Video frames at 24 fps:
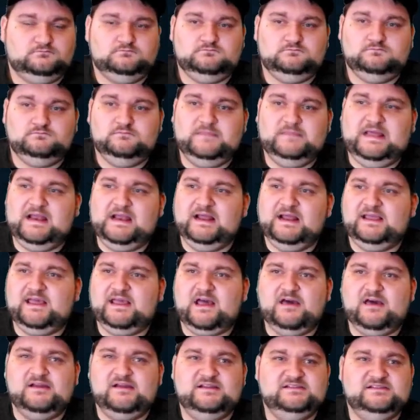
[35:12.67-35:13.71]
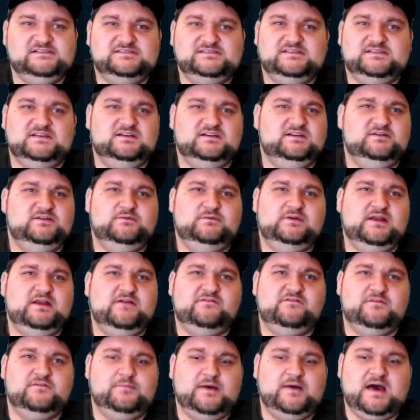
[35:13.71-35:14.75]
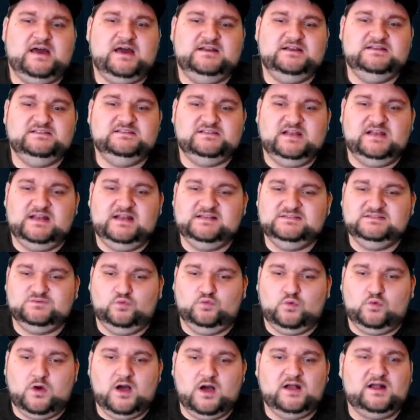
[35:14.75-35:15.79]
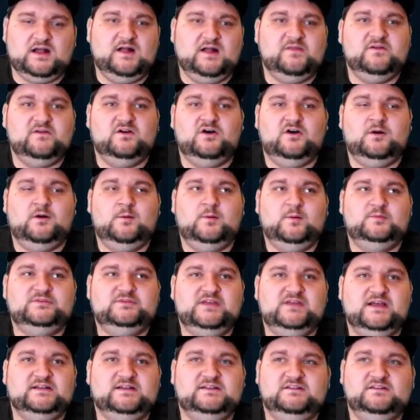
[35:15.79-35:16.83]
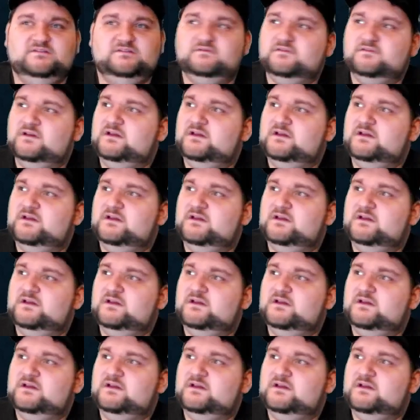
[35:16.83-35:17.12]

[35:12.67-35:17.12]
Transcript: and I count as 30 whatever bodies, and I just walk on their home objective.